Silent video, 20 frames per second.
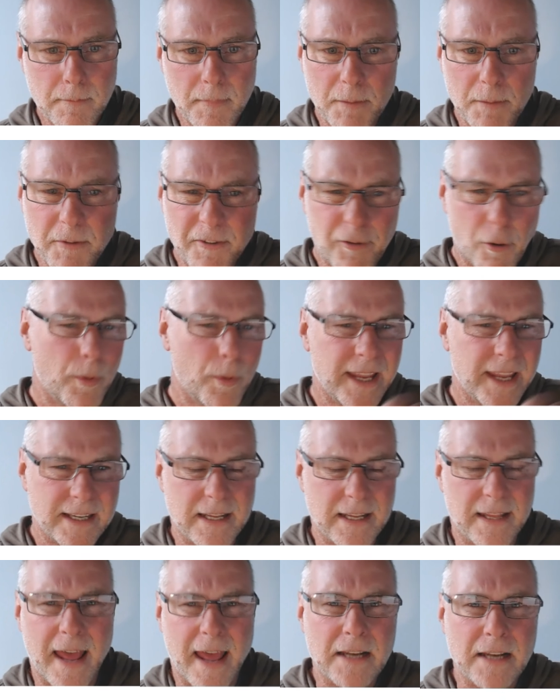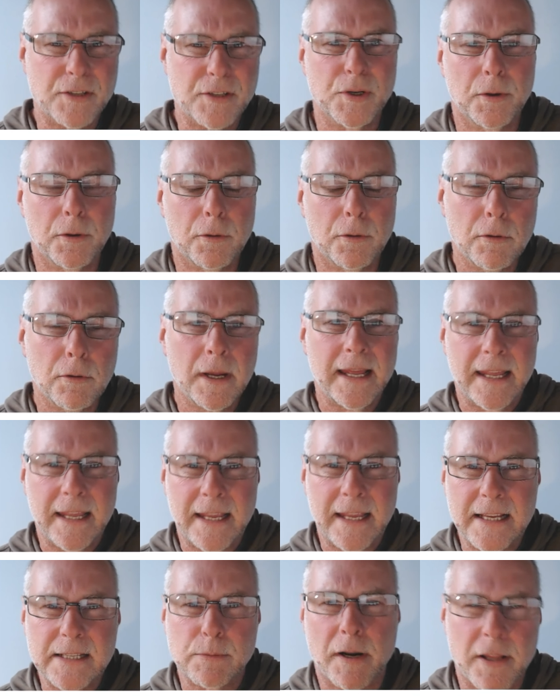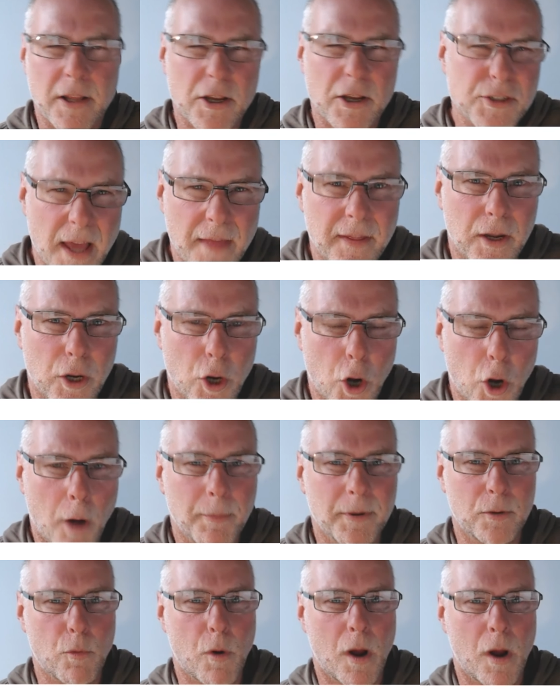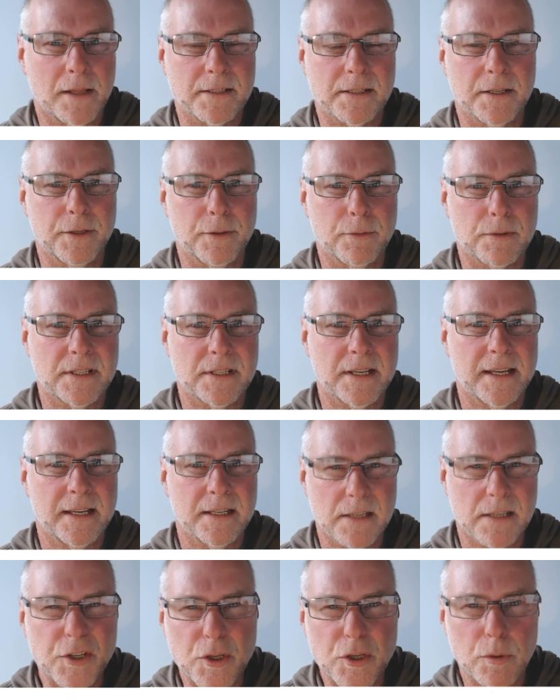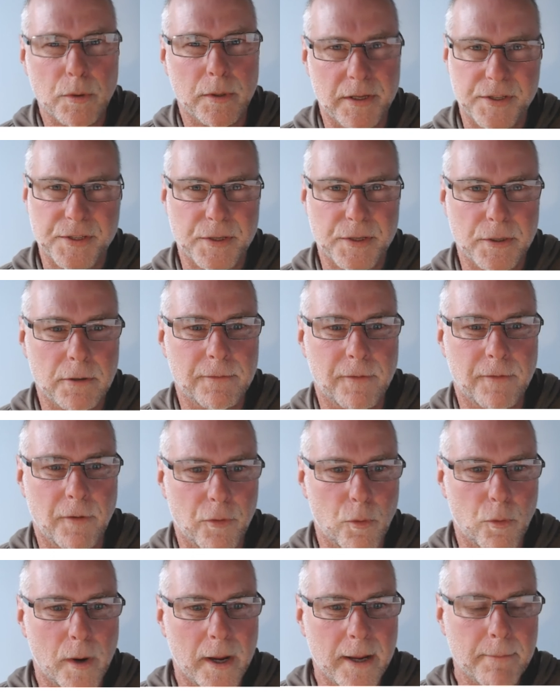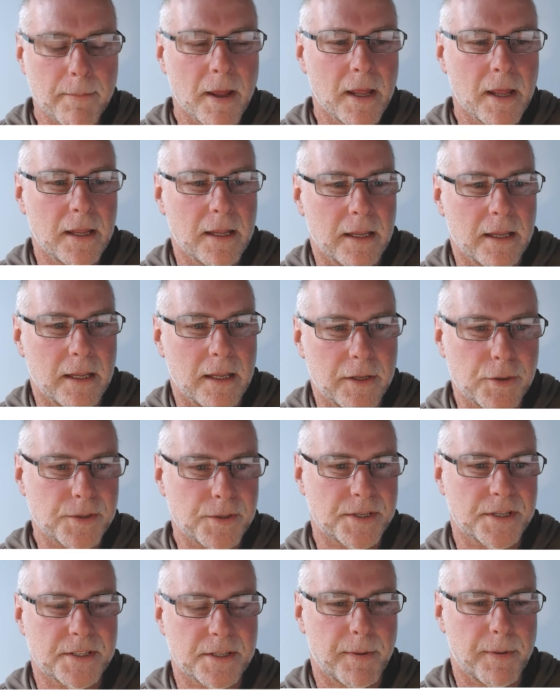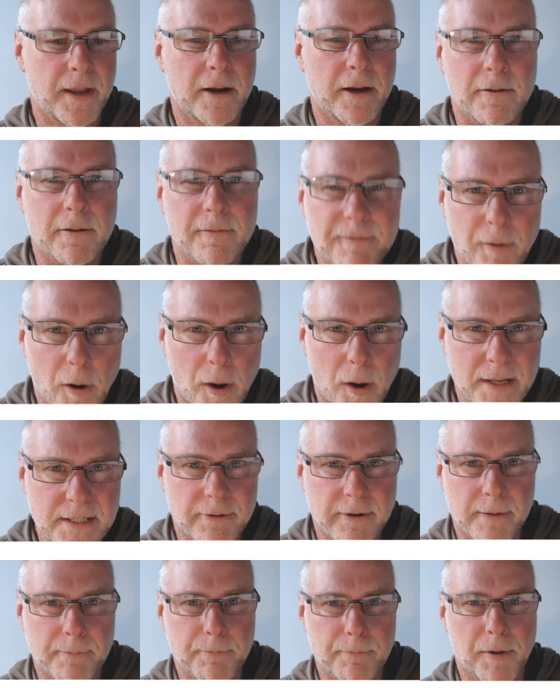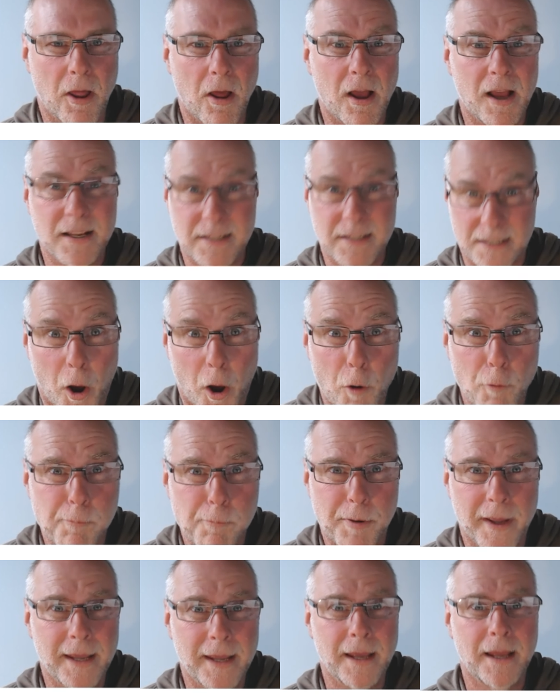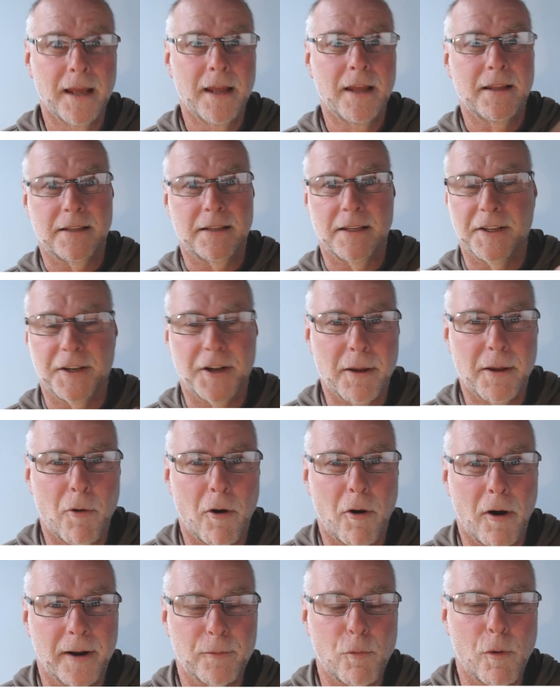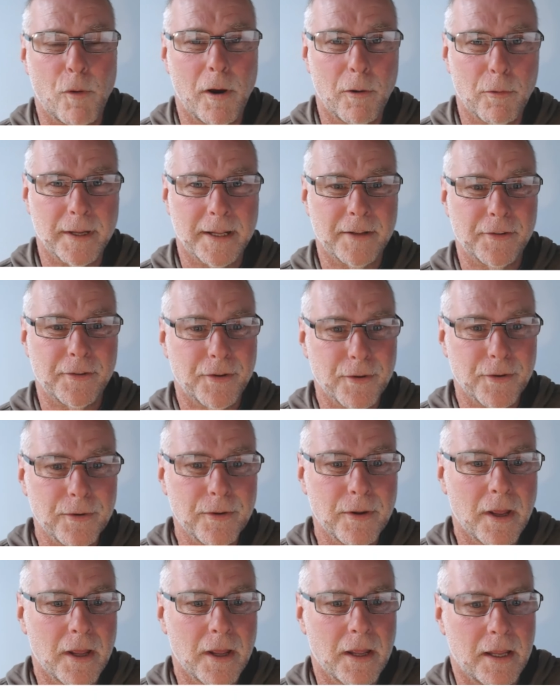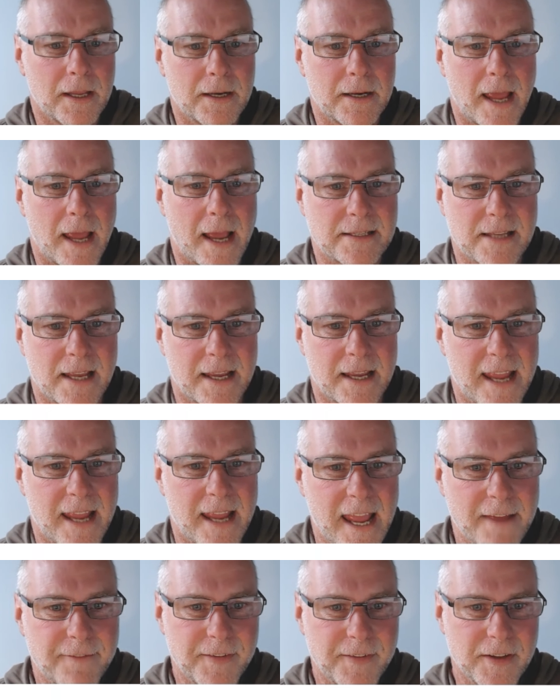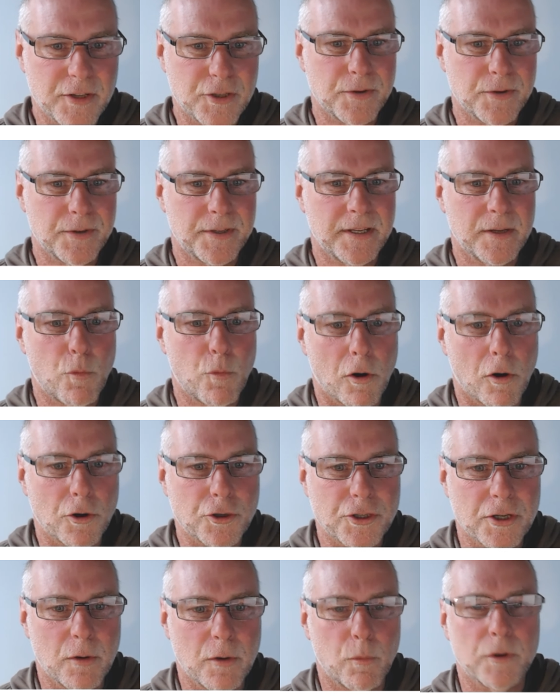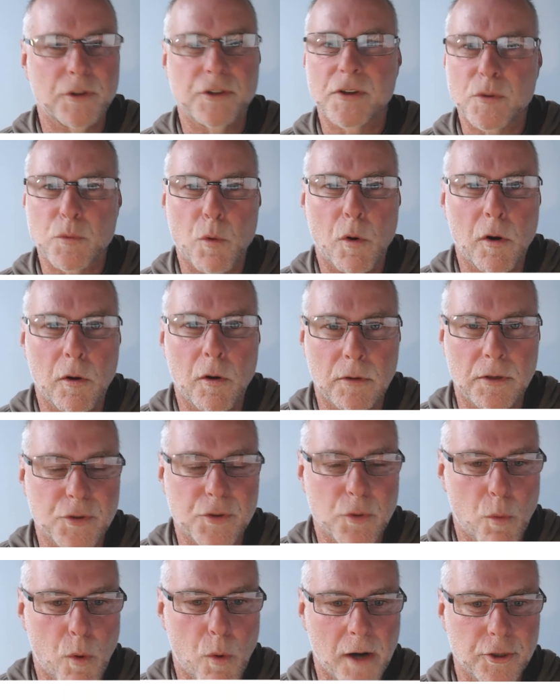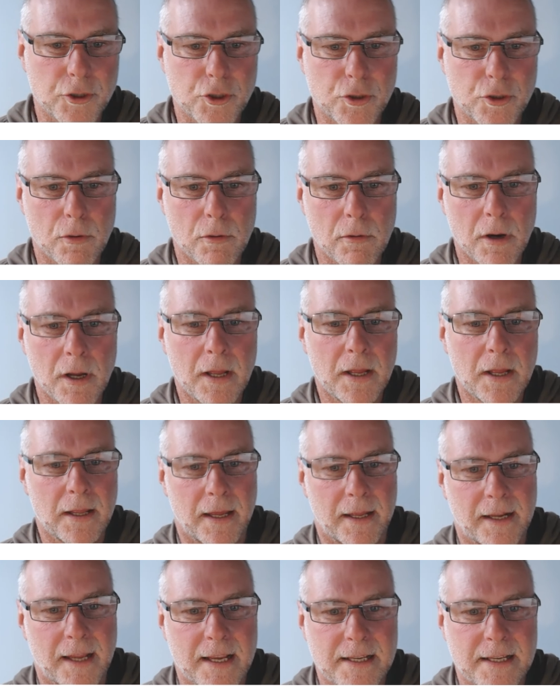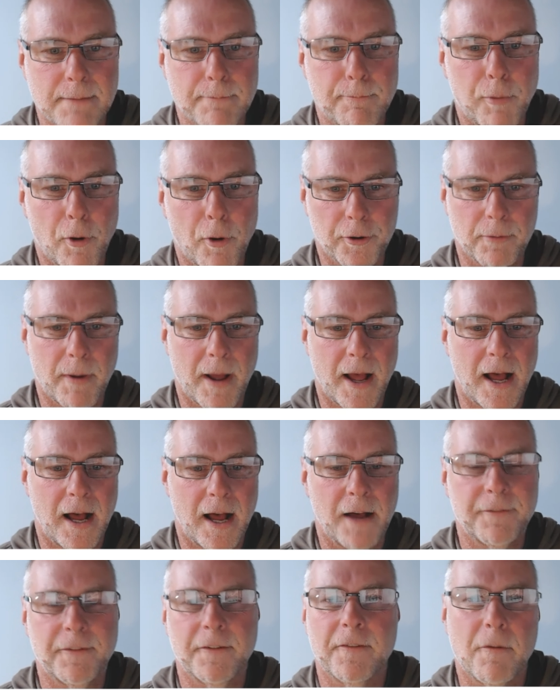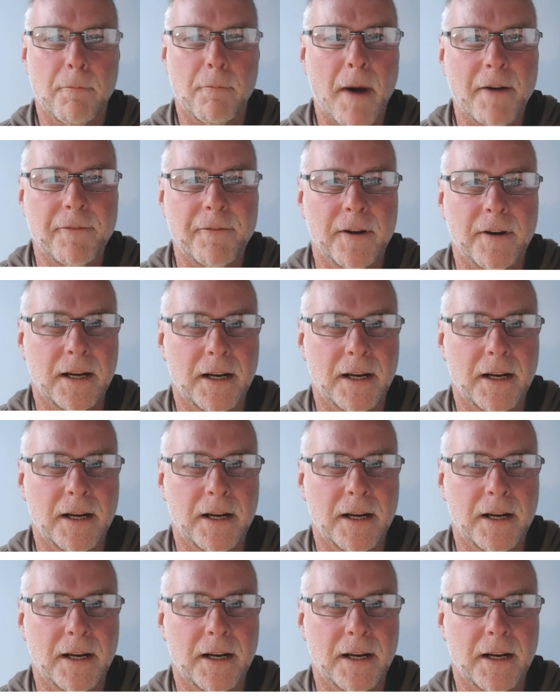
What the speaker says: Before we get to that tool, here's one of those other common ones that you'll see as a do-it-yourself on the web. It uses a pair of vice grip pliers, an old pair that you don't mind welding to. It has a heavy-duty washer which is welded to one jaw, and it has the bottom half of a muffler